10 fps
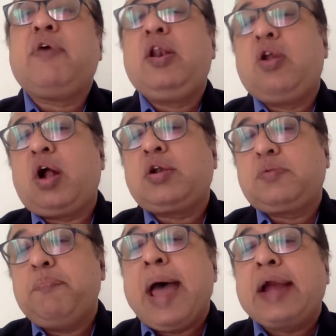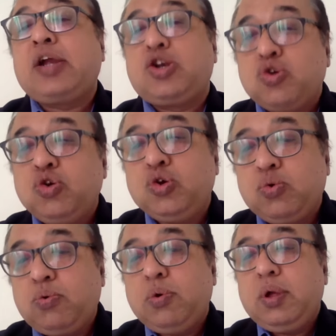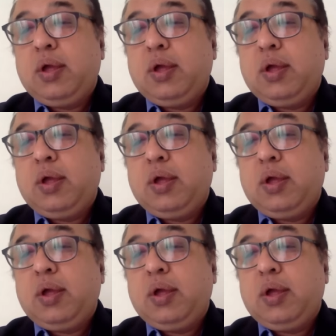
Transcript: a lot back to you.